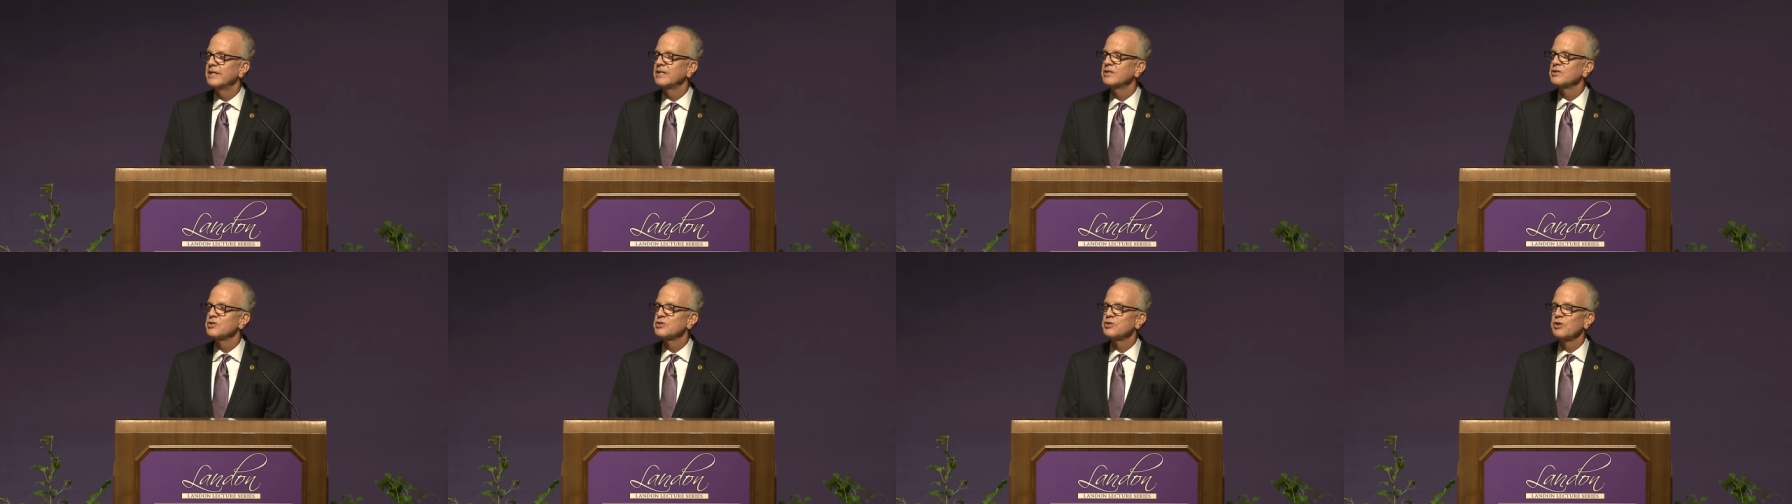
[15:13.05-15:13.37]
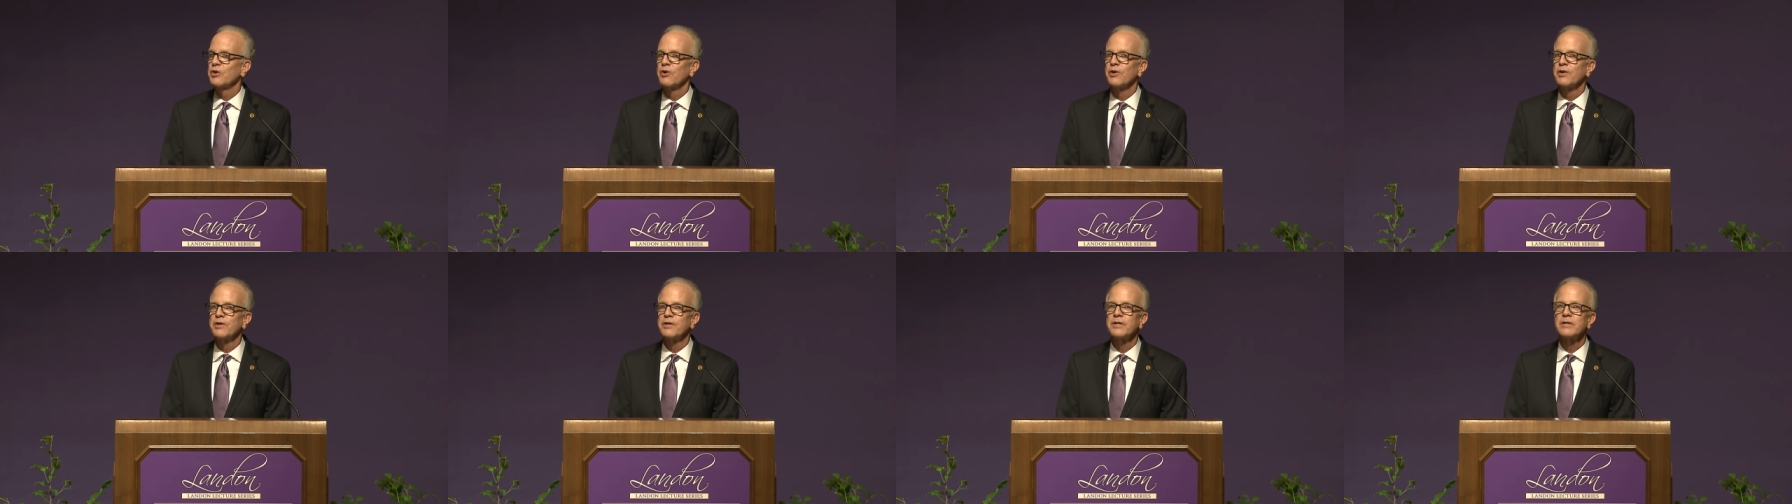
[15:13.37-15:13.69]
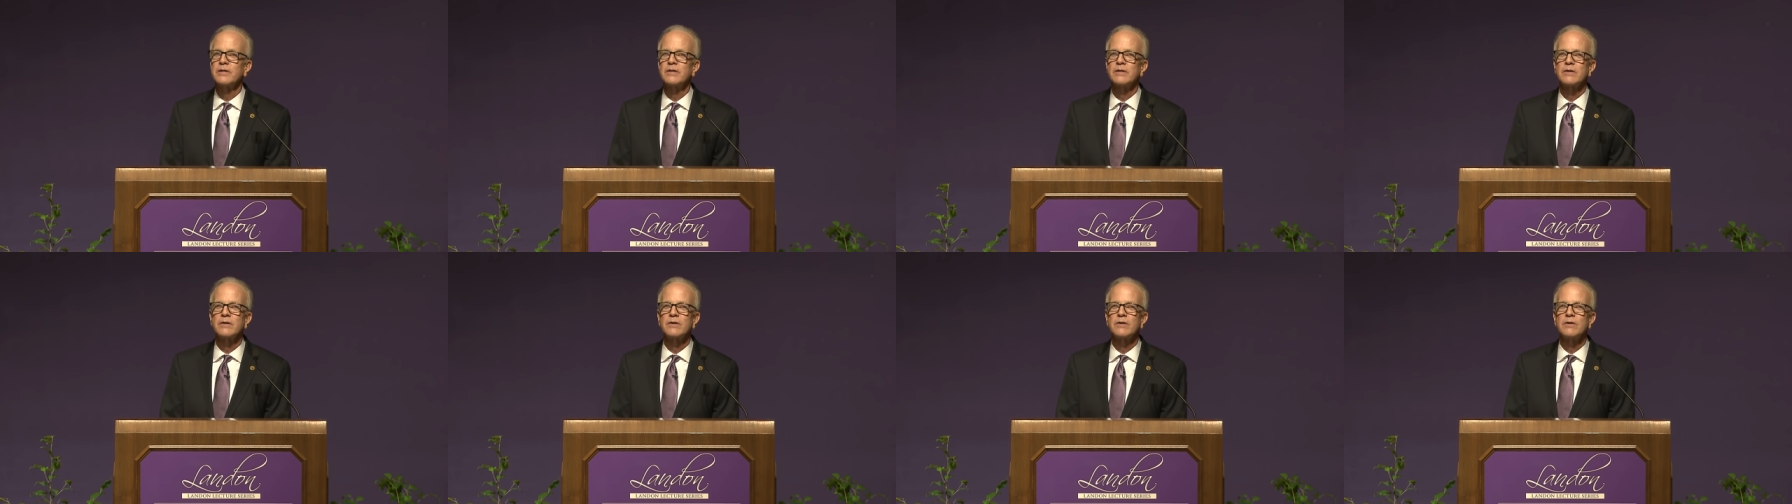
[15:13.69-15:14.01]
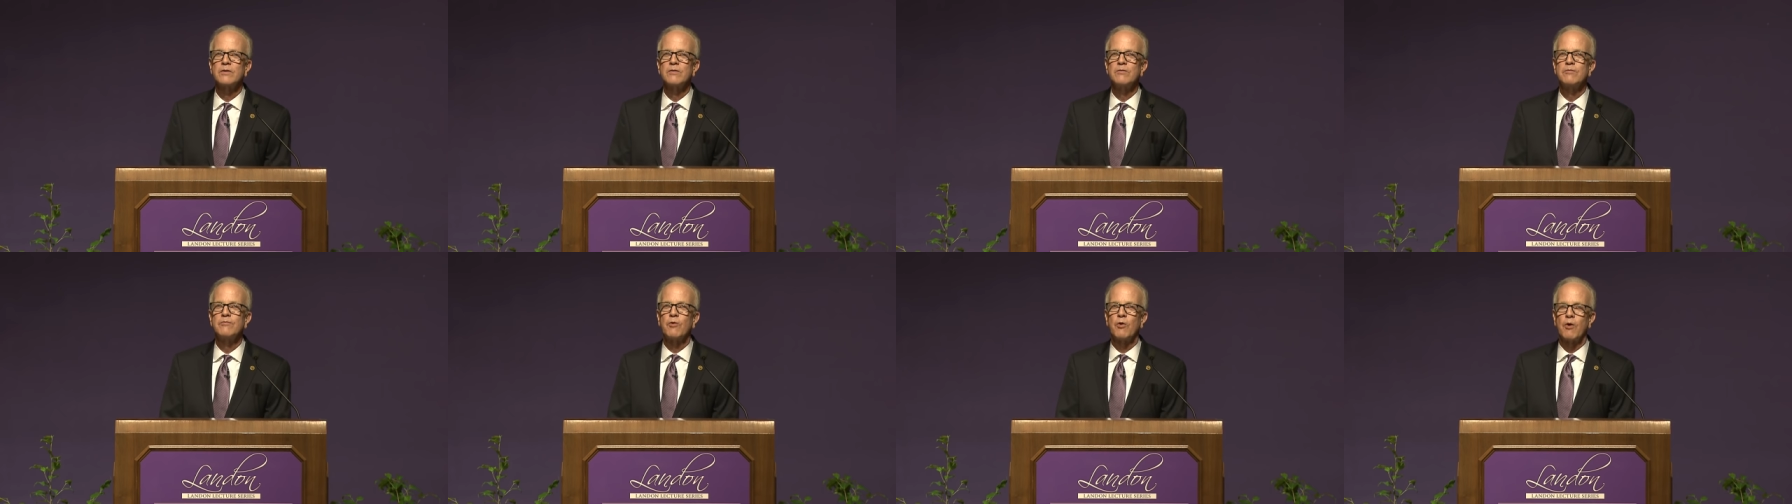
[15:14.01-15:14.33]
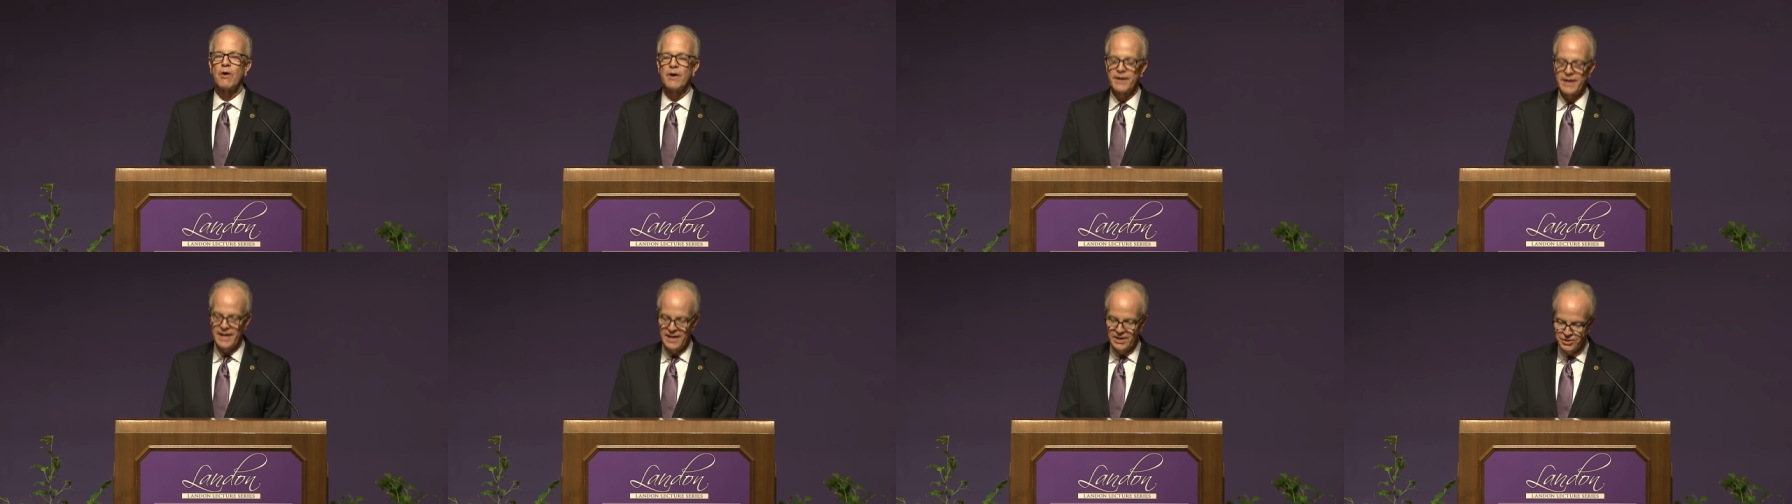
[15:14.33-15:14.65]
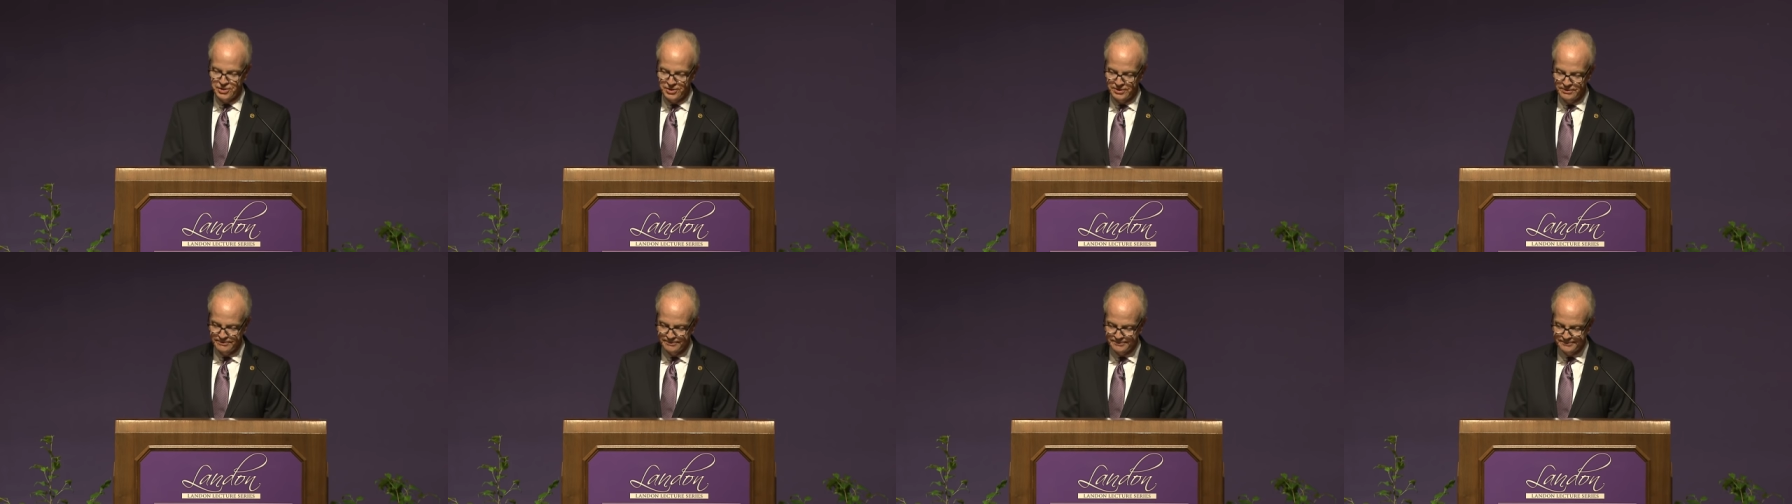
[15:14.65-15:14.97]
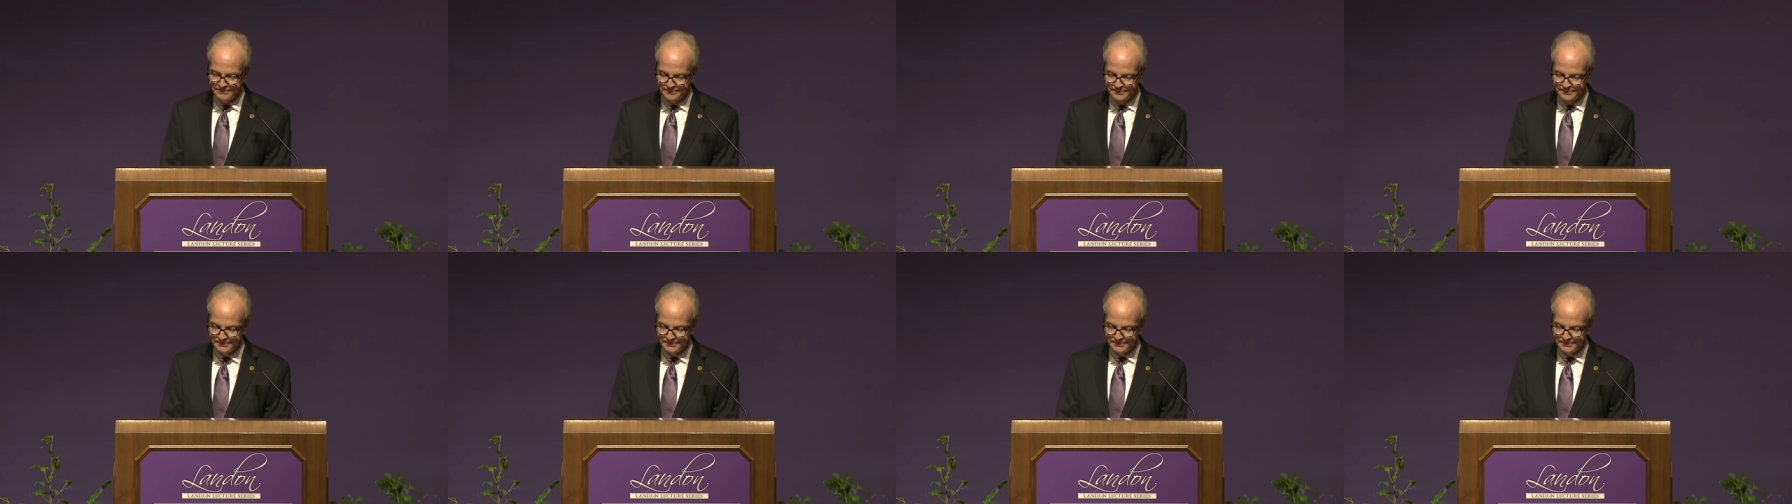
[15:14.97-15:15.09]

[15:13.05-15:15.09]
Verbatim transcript: concerned for our nation.